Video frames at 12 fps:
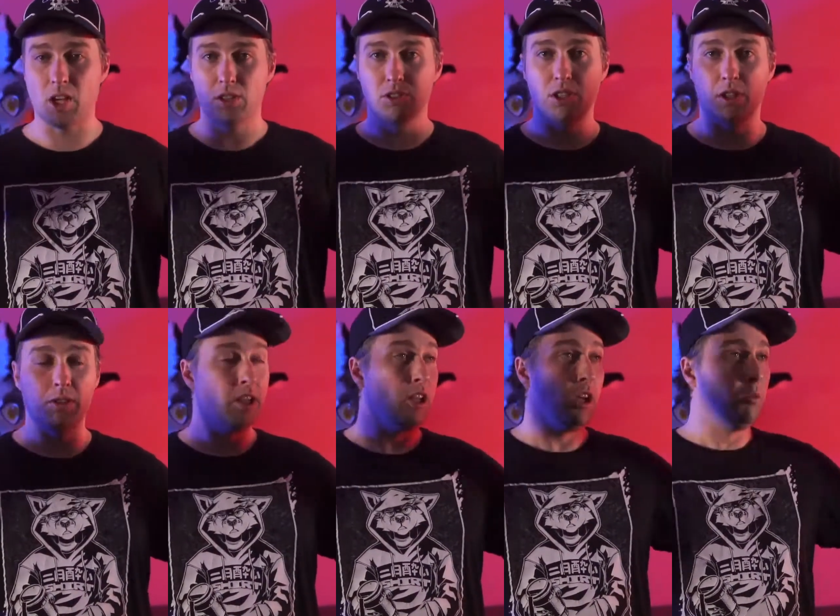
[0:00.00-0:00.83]
So
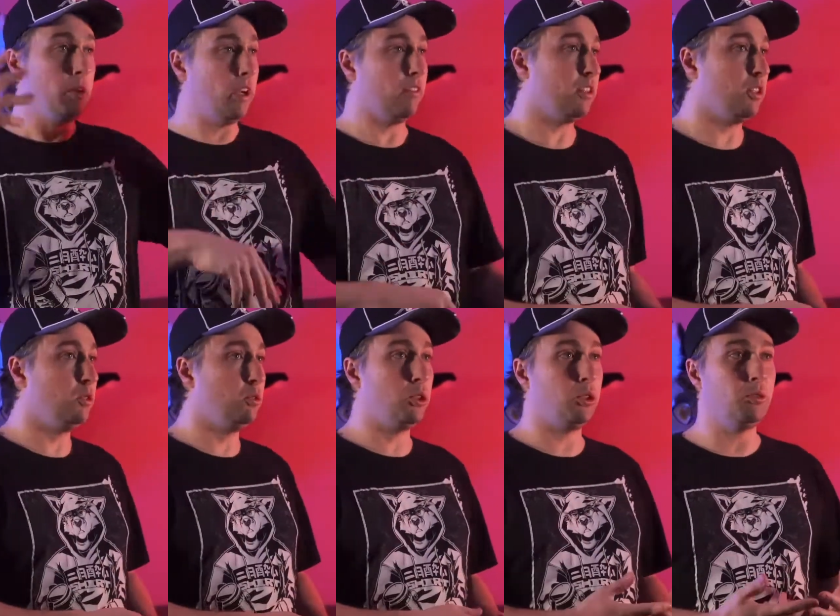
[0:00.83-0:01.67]
we have a
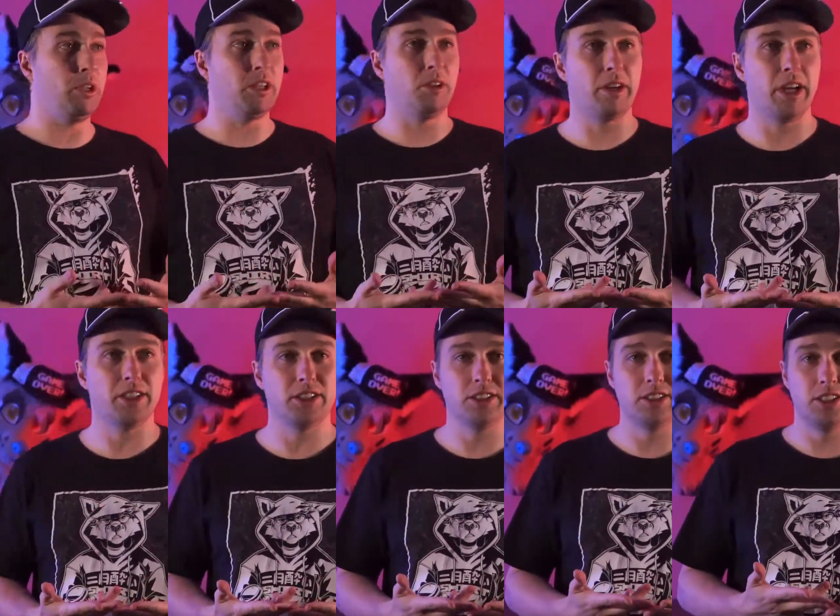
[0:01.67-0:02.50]
new shooting
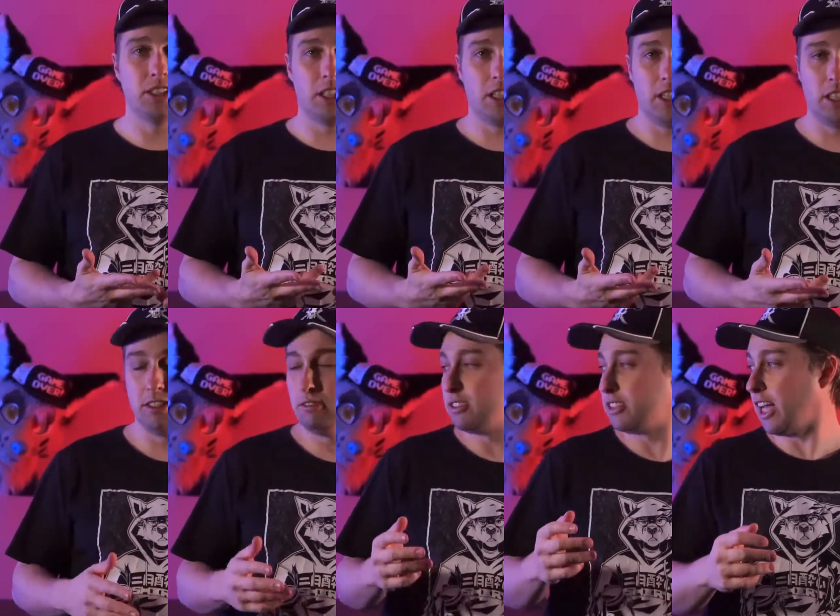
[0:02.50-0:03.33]
location,
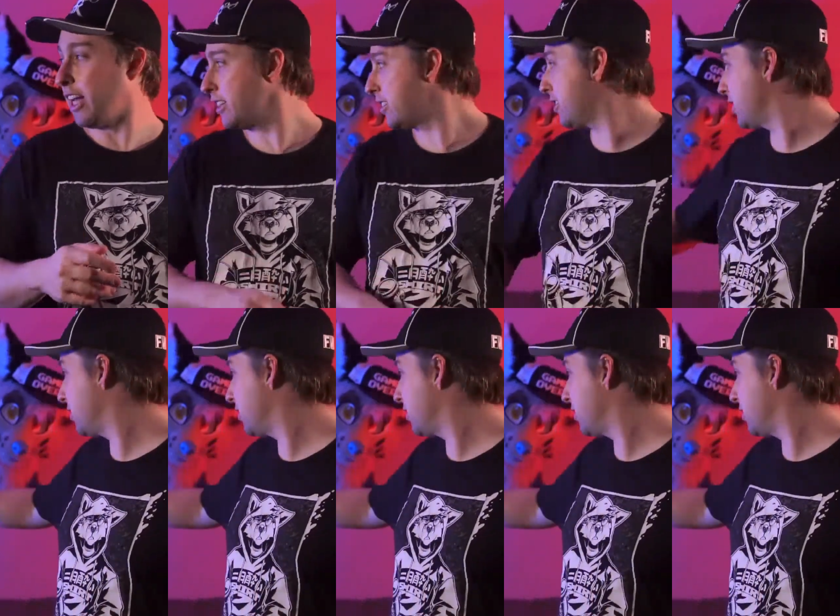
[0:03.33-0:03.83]
new set.